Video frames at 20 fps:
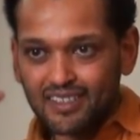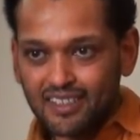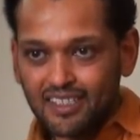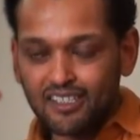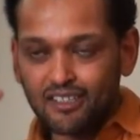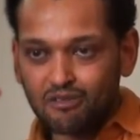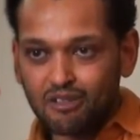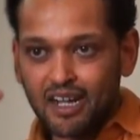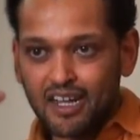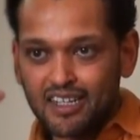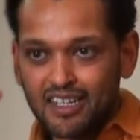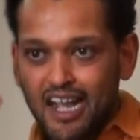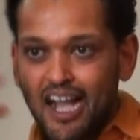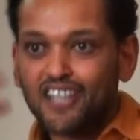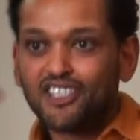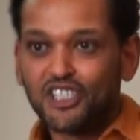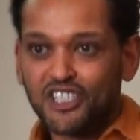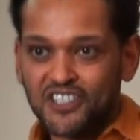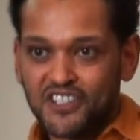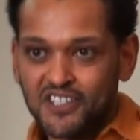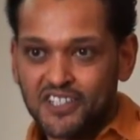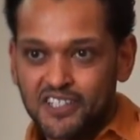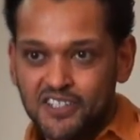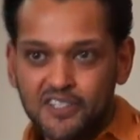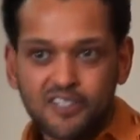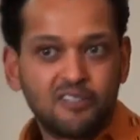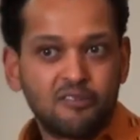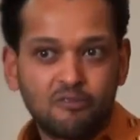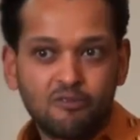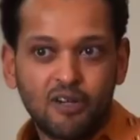you know, kind of
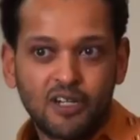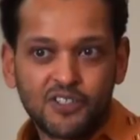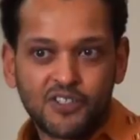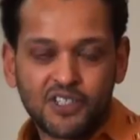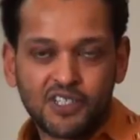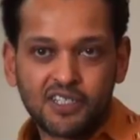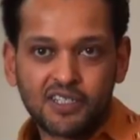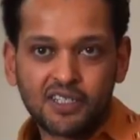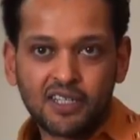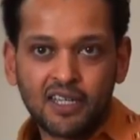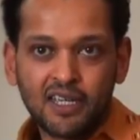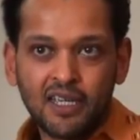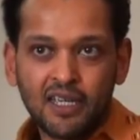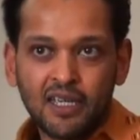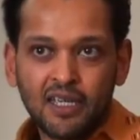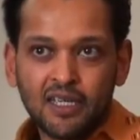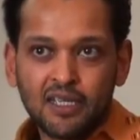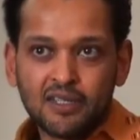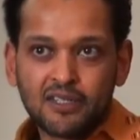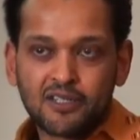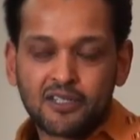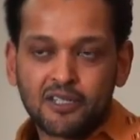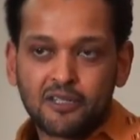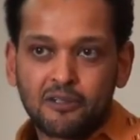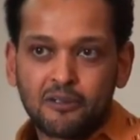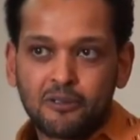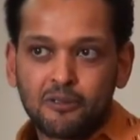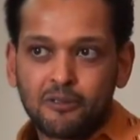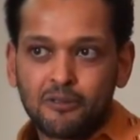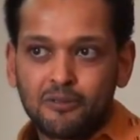consciousness, and it wasn't.
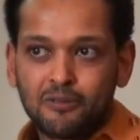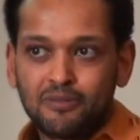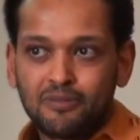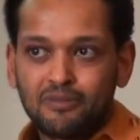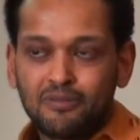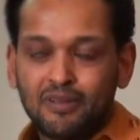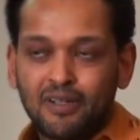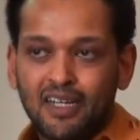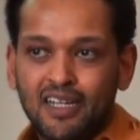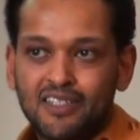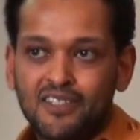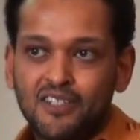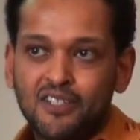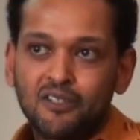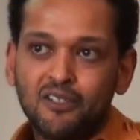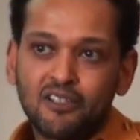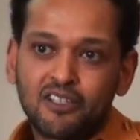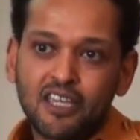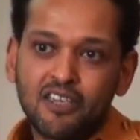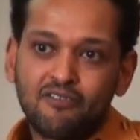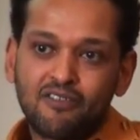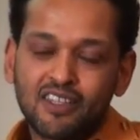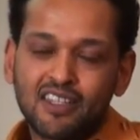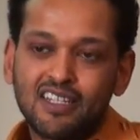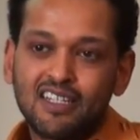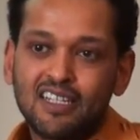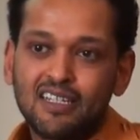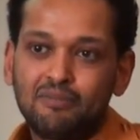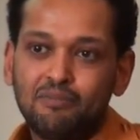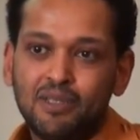So I said Looking for
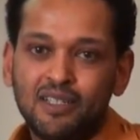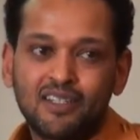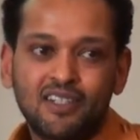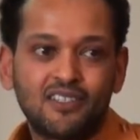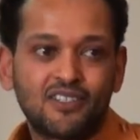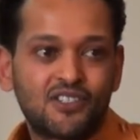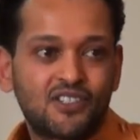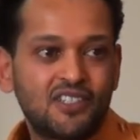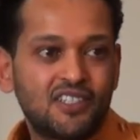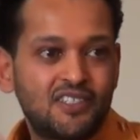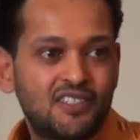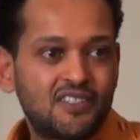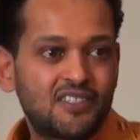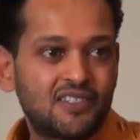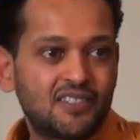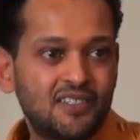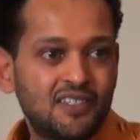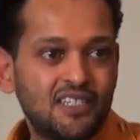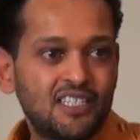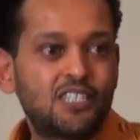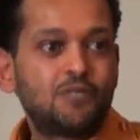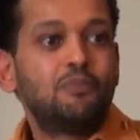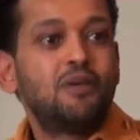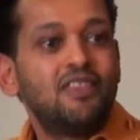the Dead because it's